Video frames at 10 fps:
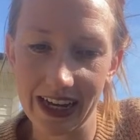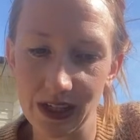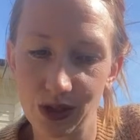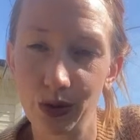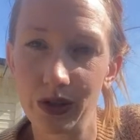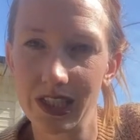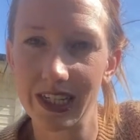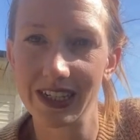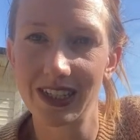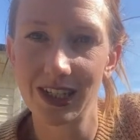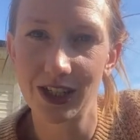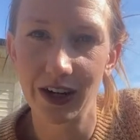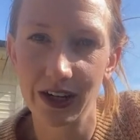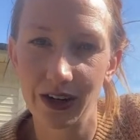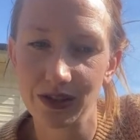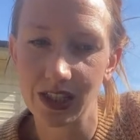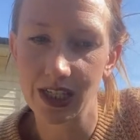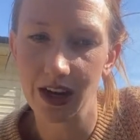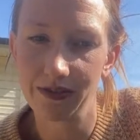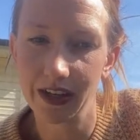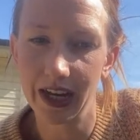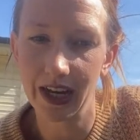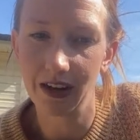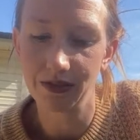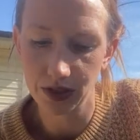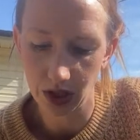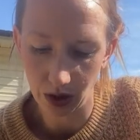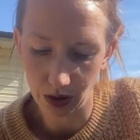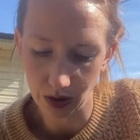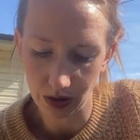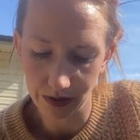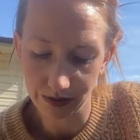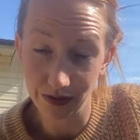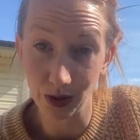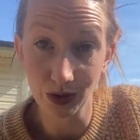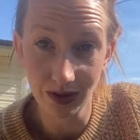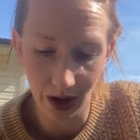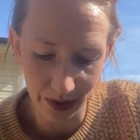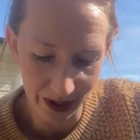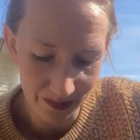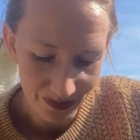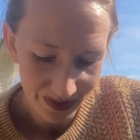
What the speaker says: As cool as it is to start your own stuff and have your own food growing,